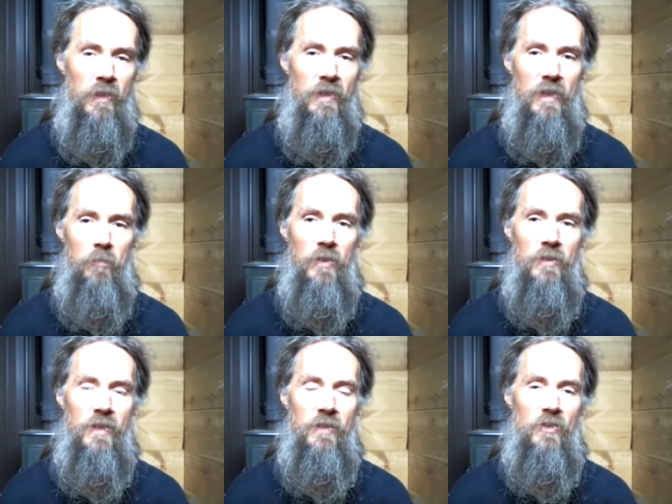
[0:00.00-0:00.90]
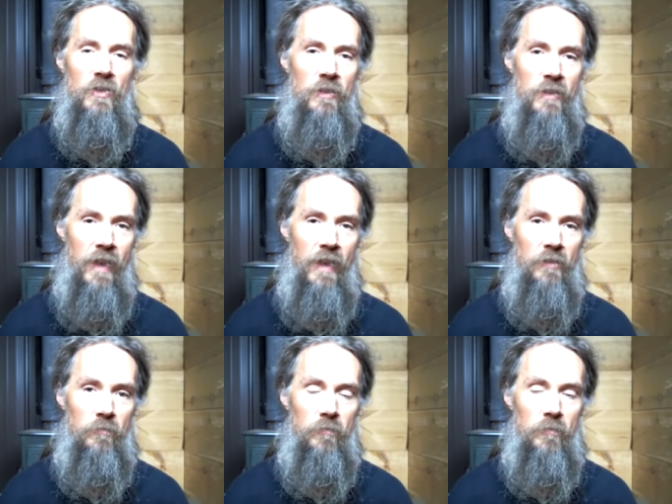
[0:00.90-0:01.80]
and keep your attention on that
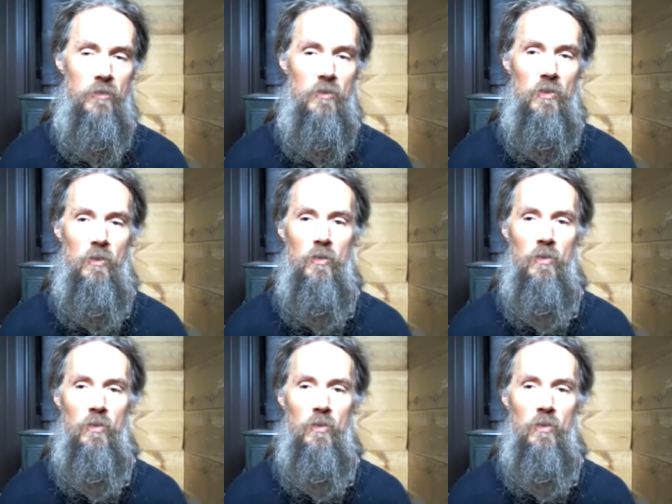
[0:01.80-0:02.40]
so